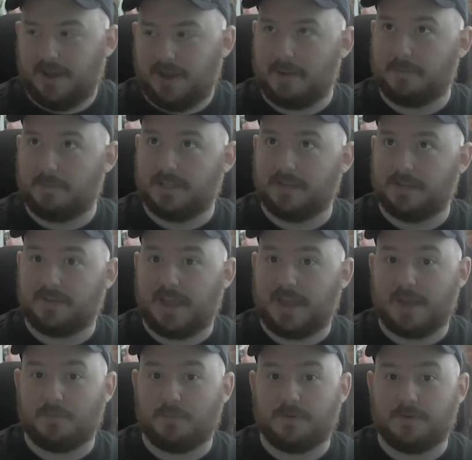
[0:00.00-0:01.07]
I believe
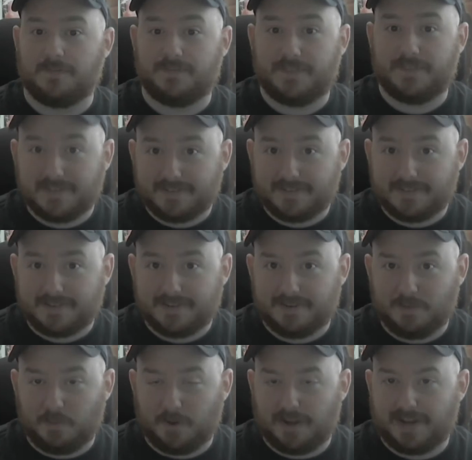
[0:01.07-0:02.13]
Cameron Fisk
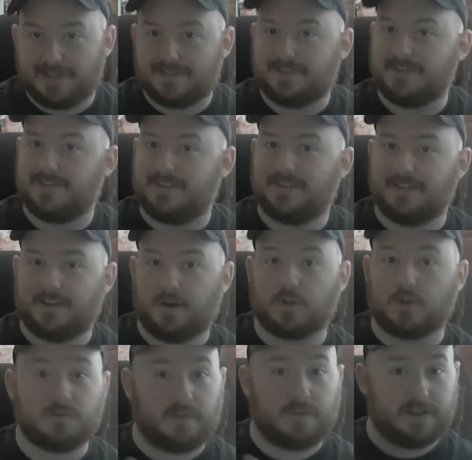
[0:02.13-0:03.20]
won it, the
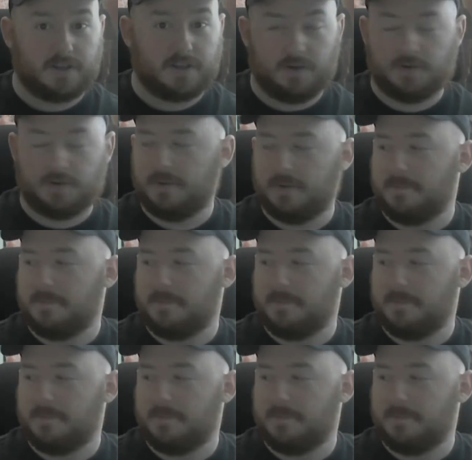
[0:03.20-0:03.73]
Ultraviolet Code.